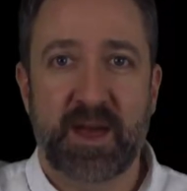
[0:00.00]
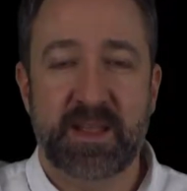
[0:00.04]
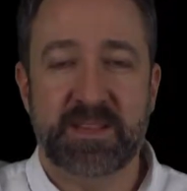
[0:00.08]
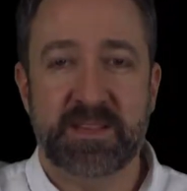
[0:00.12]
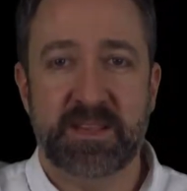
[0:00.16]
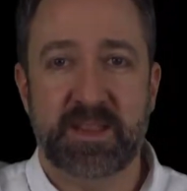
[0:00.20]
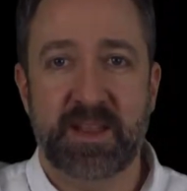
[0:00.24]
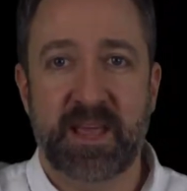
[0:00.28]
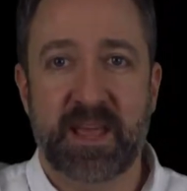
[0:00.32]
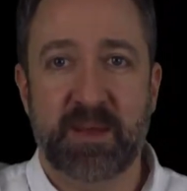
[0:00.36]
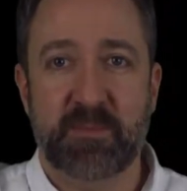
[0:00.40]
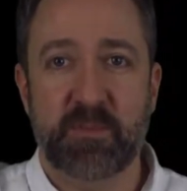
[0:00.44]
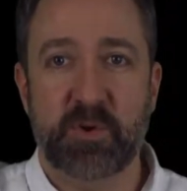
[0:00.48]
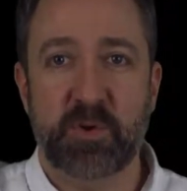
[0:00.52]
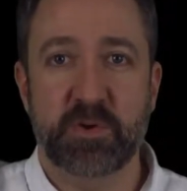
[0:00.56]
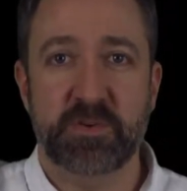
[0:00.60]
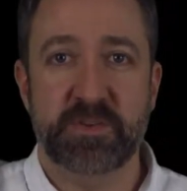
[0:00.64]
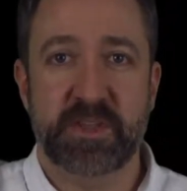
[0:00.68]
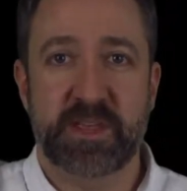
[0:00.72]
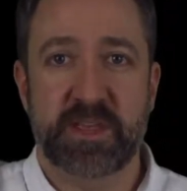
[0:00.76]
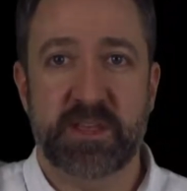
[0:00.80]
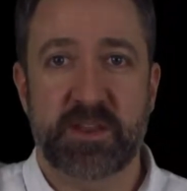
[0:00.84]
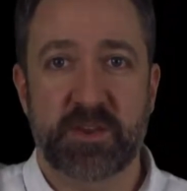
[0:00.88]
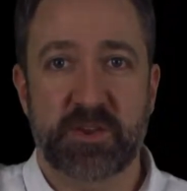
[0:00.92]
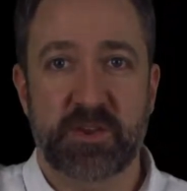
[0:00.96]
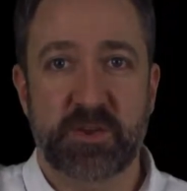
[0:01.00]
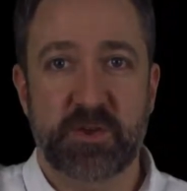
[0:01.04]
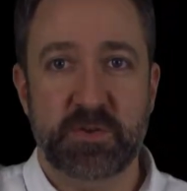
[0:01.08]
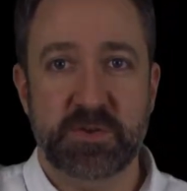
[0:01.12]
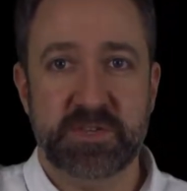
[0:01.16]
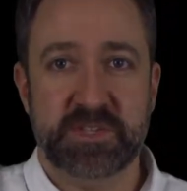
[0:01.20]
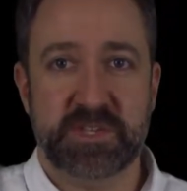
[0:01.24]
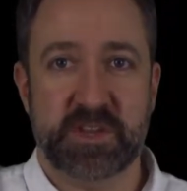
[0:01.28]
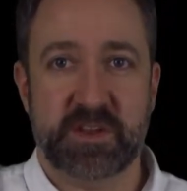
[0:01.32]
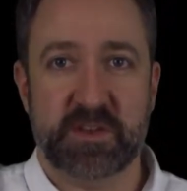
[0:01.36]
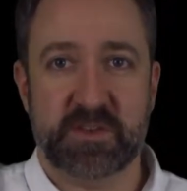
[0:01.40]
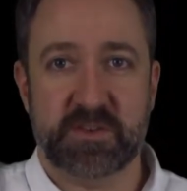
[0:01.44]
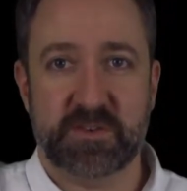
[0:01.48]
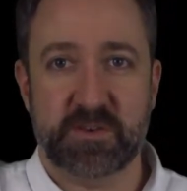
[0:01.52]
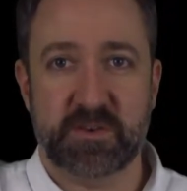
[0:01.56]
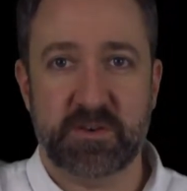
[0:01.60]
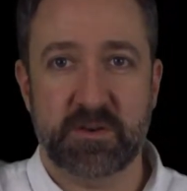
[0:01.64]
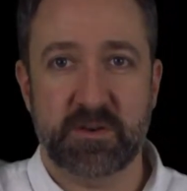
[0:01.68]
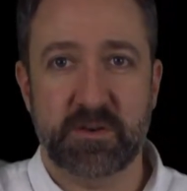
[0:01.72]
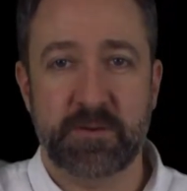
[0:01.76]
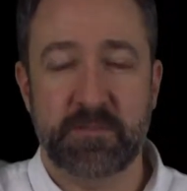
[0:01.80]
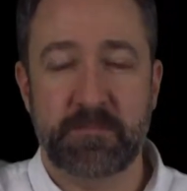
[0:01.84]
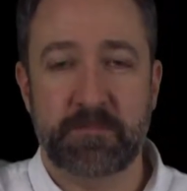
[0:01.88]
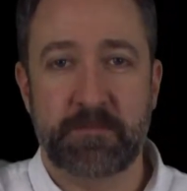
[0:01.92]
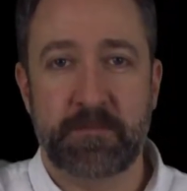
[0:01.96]
Today I'm holding an acoustic
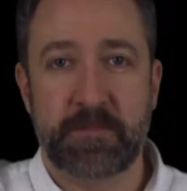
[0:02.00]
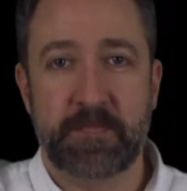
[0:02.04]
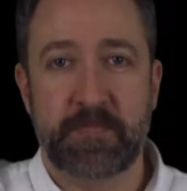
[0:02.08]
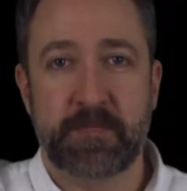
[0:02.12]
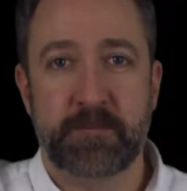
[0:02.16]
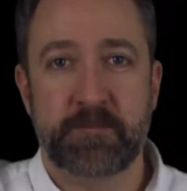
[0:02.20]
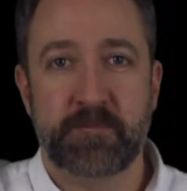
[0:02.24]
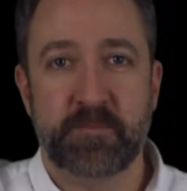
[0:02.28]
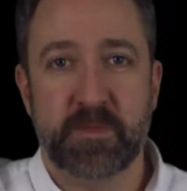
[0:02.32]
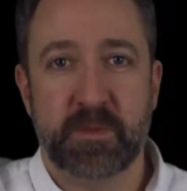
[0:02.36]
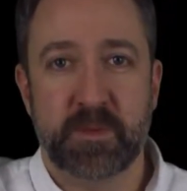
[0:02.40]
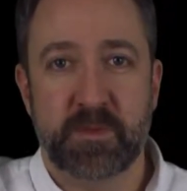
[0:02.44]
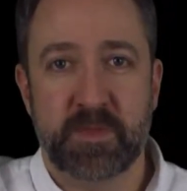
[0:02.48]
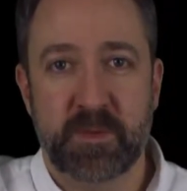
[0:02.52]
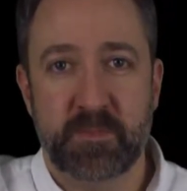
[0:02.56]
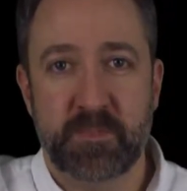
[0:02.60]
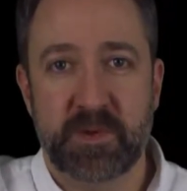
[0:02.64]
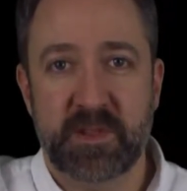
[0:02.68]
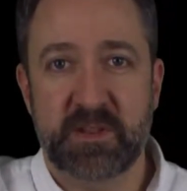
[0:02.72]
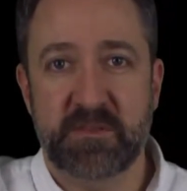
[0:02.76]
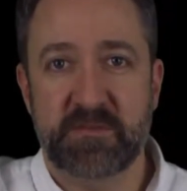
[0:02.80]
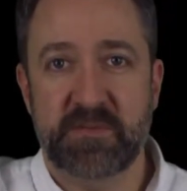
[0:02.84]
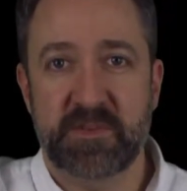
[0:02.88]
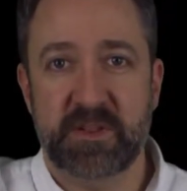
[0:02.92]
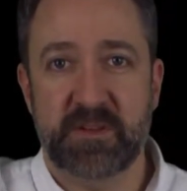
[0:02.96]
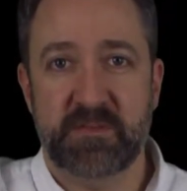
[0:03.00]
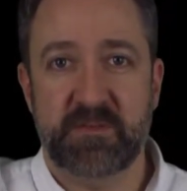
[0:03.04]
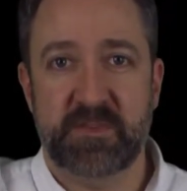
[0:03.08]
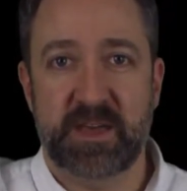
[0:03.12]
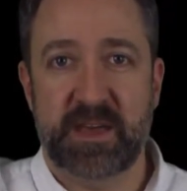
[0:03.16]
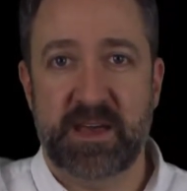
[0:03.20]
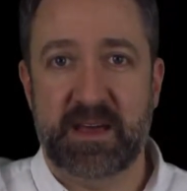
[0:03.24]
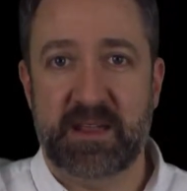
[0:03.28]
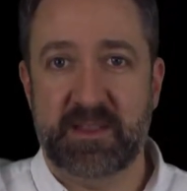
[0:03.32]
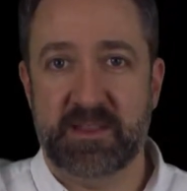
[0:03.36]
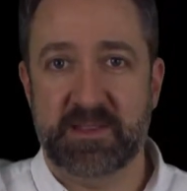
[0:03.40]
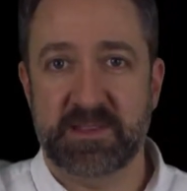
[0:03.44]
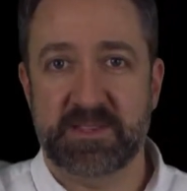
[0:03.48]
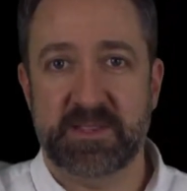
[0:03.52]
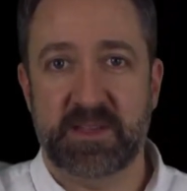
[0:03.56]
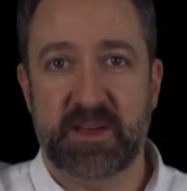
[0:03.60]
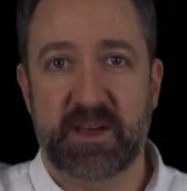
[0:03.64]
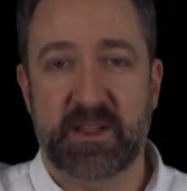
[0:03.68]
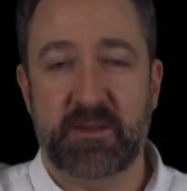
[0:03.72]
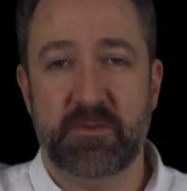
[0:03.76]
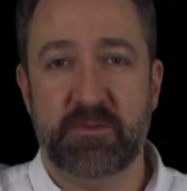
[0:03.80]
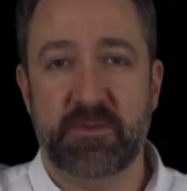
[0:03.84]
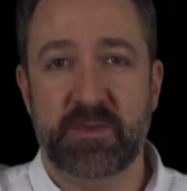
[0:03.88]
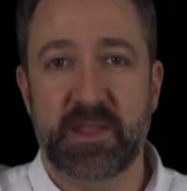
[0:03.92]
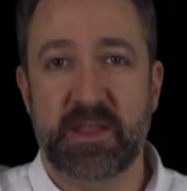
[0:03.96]
guitar. The benefit of that is
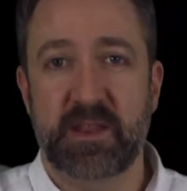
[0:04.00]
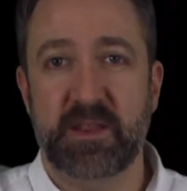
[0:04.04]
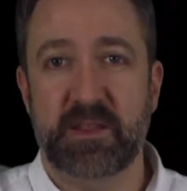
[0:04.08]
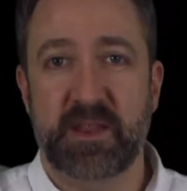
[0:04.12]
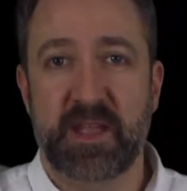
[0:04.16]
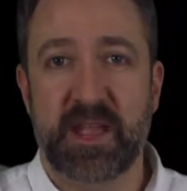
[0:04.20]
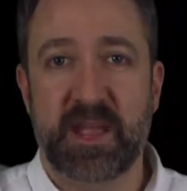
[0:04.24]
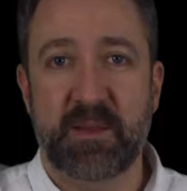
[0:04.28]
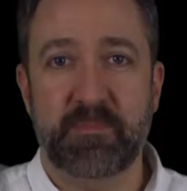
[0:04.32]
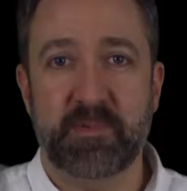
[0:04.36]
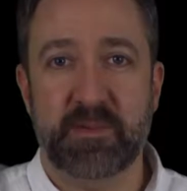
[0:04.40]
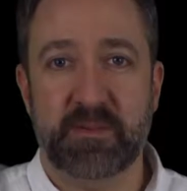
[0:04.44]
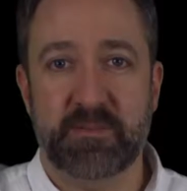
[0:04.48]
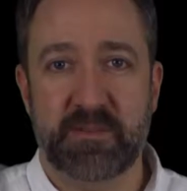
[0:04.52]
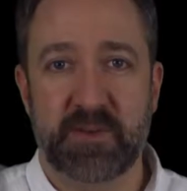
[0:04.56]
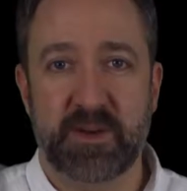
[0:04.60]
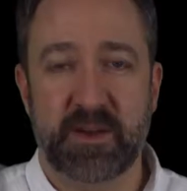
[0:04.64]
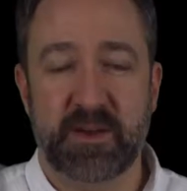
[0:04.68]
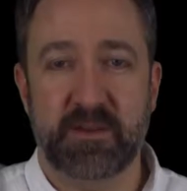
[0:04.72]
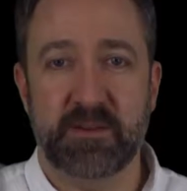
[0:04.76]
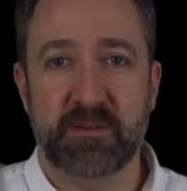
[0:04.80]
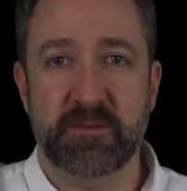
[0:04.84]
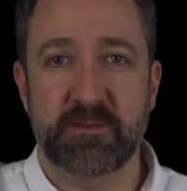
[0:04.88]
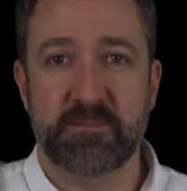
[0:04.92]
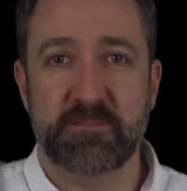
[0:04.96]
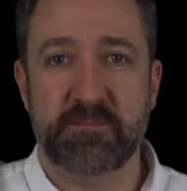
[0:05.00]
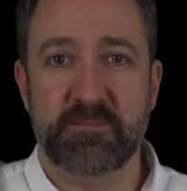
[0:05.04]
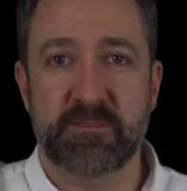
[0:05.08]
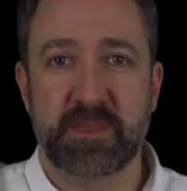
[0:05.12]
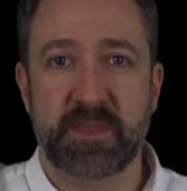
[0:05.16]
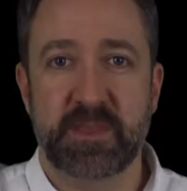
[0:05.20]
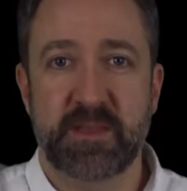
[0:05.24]
I don't need an amplifier.